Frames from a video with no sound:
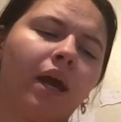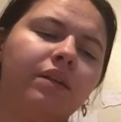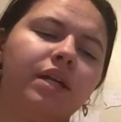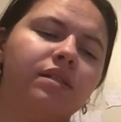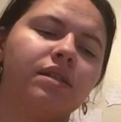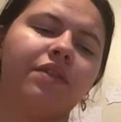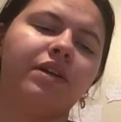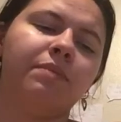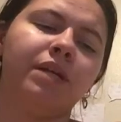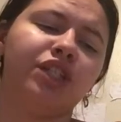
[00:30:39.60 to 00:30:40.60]
it's nothing
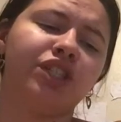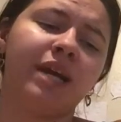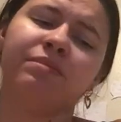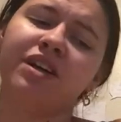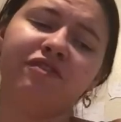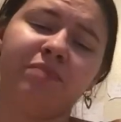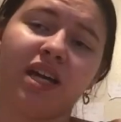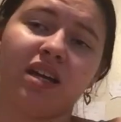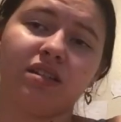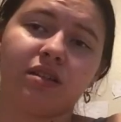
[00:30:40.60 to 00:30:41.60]
to be ashamed of,
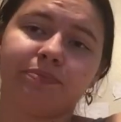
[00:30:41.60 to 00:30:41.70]
because